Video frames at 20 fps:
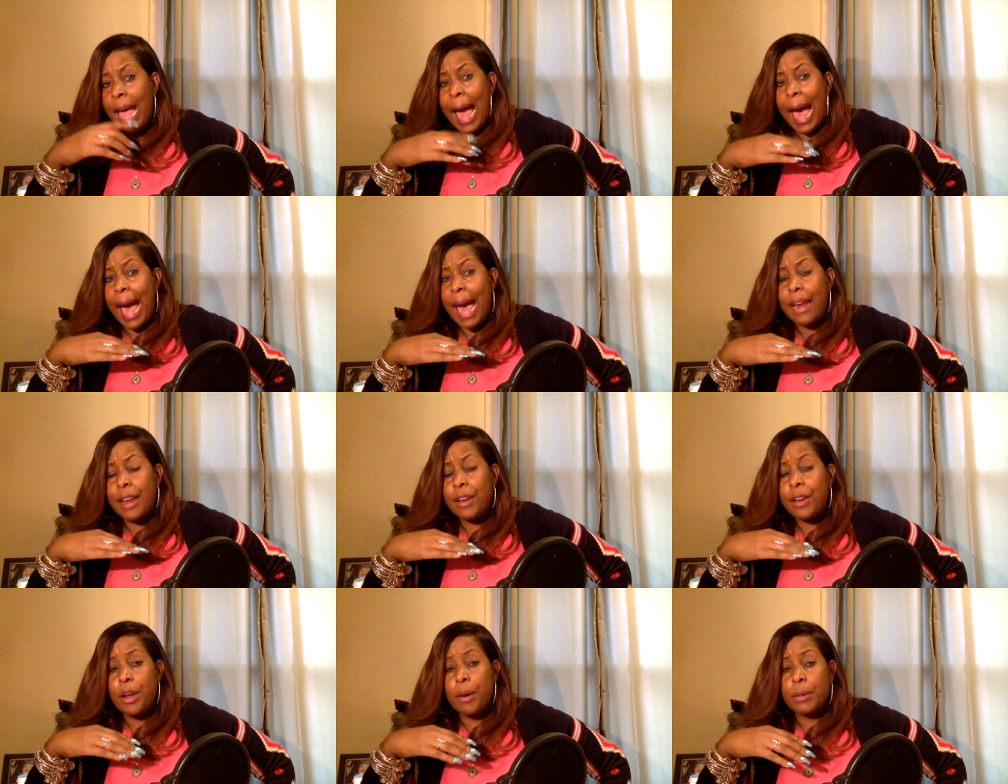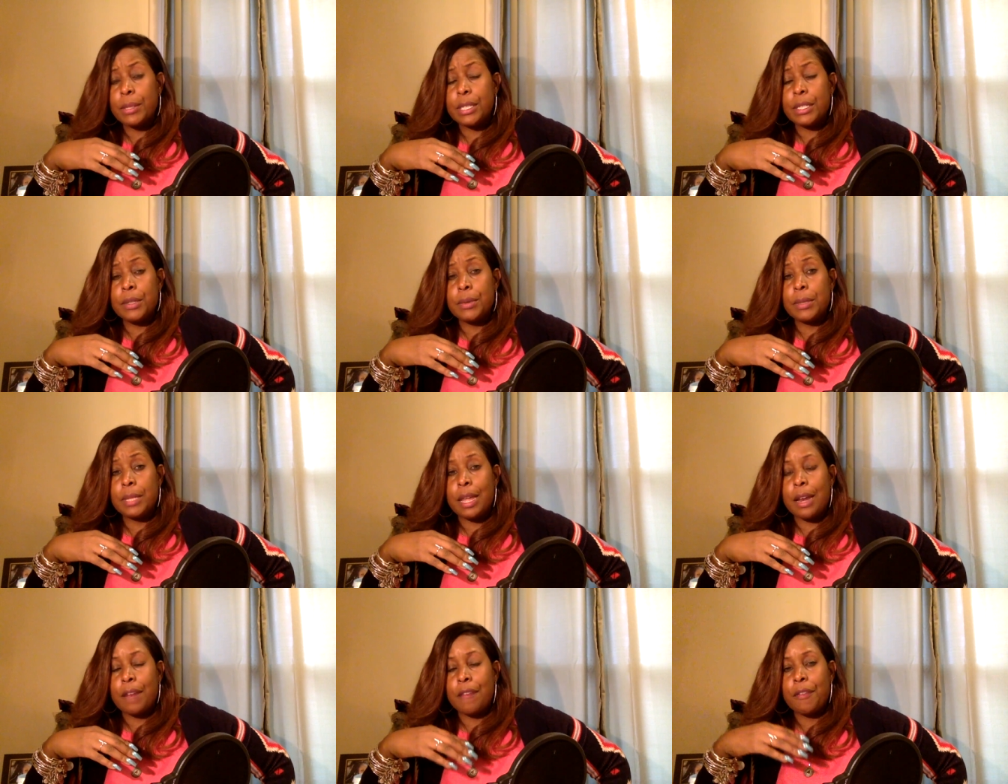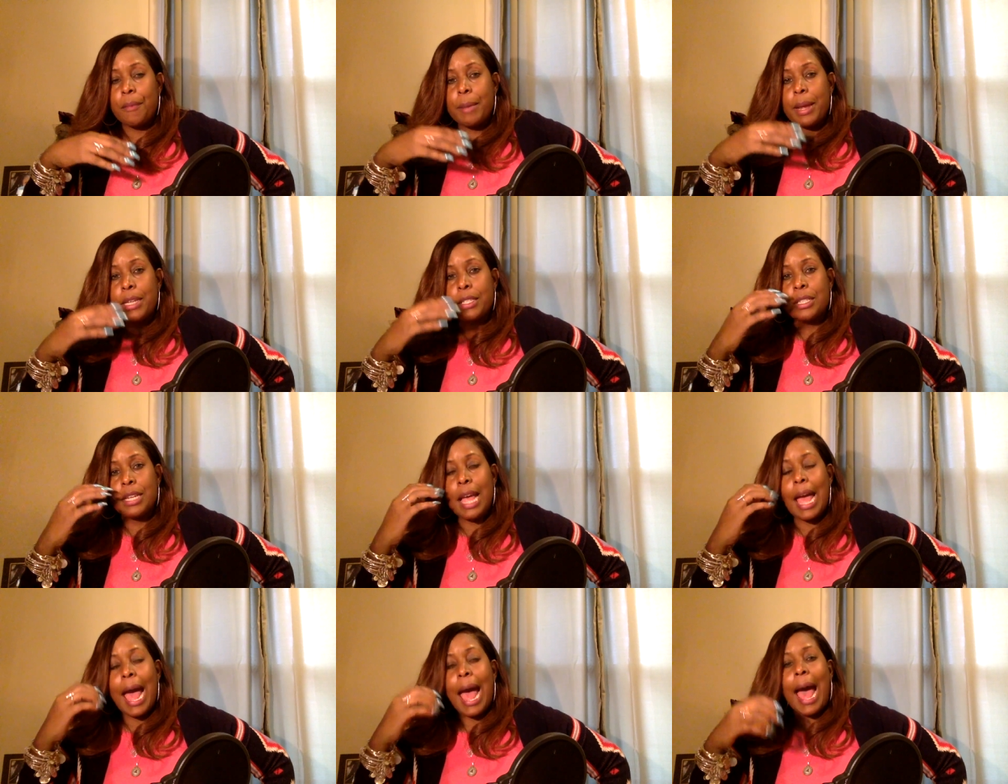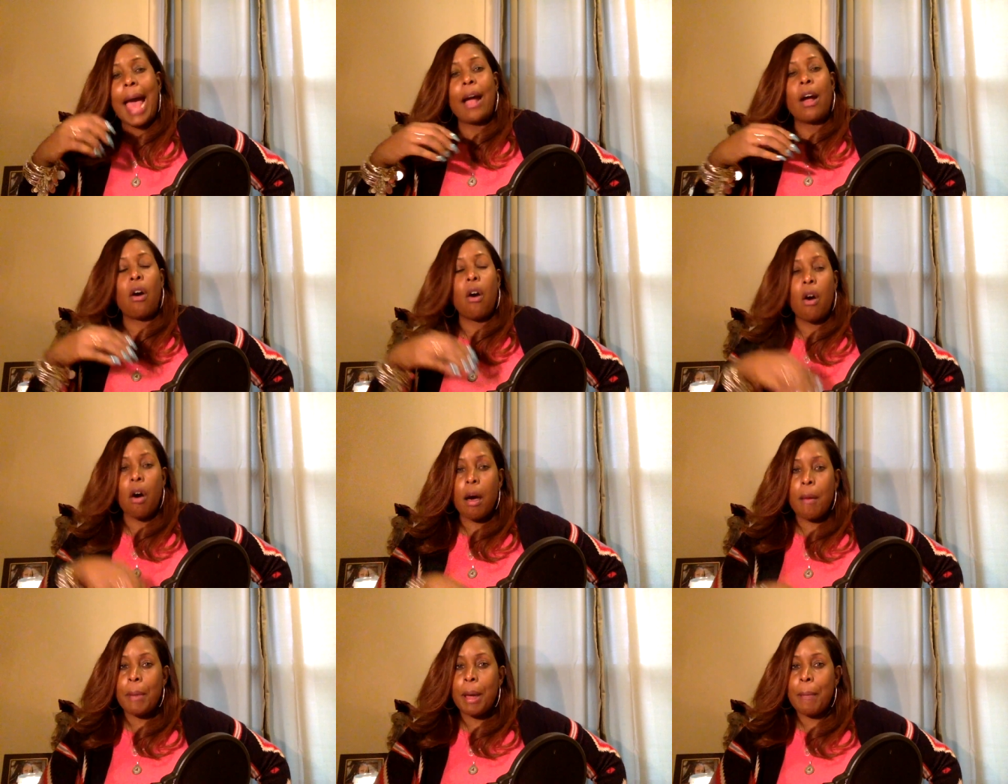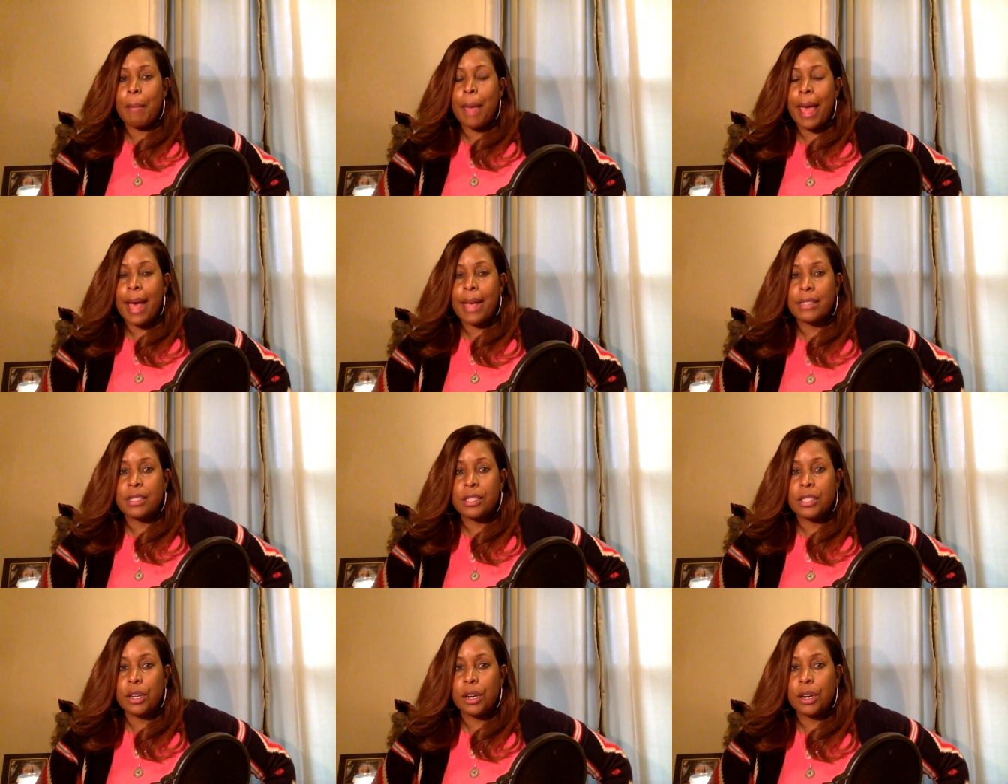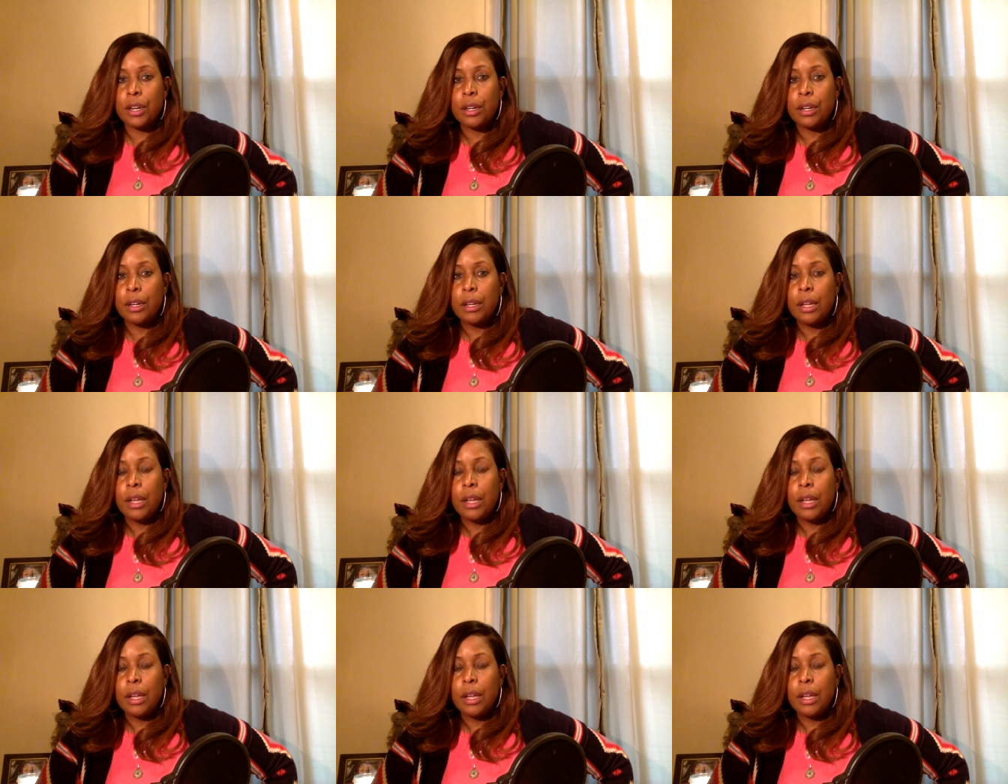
I didn't know what to do with that information. I called my pastor,